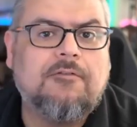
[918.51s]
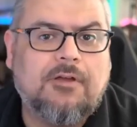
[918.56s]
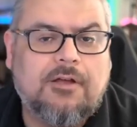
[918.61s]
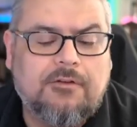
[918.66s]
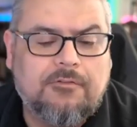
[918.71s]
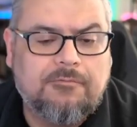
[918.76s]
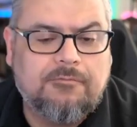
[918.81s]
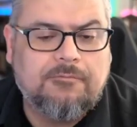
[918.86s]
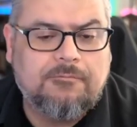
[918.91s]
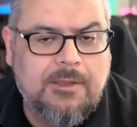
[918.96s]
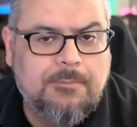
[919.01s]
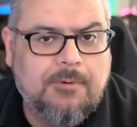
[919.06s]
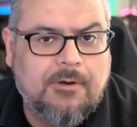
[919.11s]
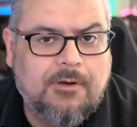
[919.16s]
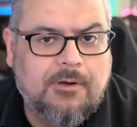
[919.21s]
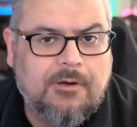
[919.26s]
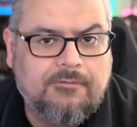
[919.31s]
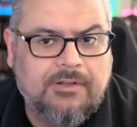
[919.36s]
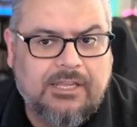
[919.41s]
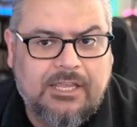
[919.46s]
people, of
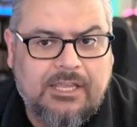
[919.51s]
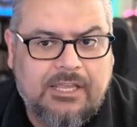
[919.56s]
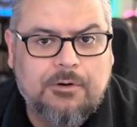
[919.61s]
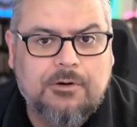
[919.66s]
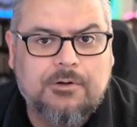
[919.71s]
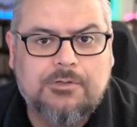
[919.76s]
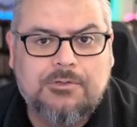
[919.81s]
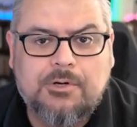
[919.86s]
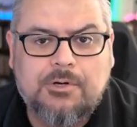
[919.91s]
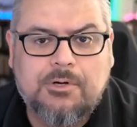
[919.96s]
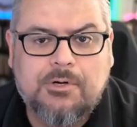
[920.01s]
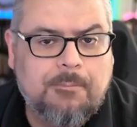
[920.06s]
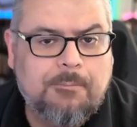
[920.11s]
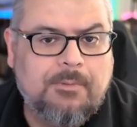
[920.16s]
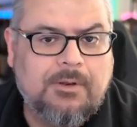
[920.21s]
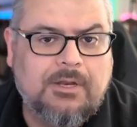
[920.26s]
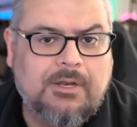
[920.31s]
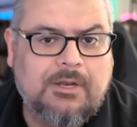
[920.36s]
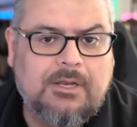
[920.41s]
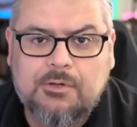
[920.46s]
leaders or
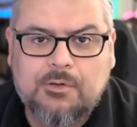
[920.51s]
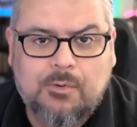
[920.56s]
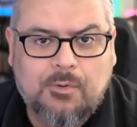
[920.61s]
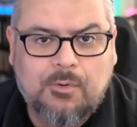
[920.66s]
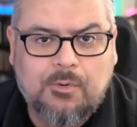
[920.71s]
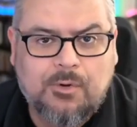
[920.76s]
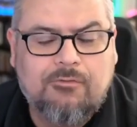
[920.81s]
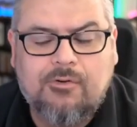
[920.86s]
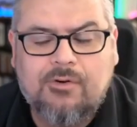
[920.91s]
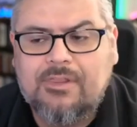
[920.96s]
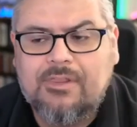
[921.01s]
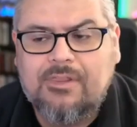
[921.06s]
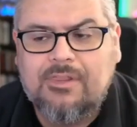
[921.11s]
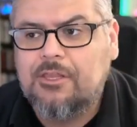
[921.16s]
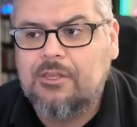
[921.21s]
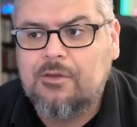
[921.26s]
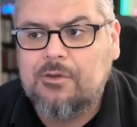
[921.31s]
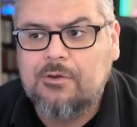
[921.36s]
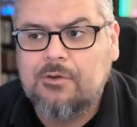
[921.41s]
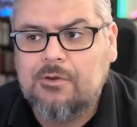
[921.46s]
companies or whatever that
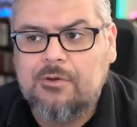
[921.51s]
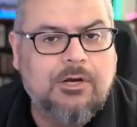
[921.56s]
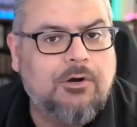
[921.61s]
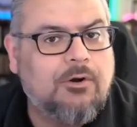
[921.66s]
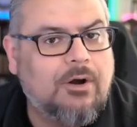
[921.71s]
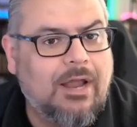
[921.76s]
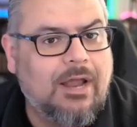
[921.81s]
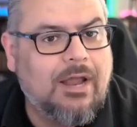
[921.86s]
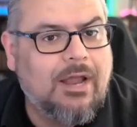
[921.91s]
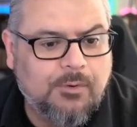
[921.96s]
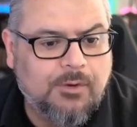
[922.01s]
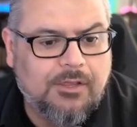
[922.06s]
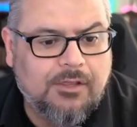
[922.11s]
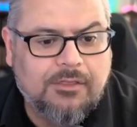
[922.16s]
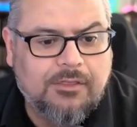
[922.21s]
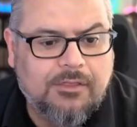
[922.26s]
you interact with.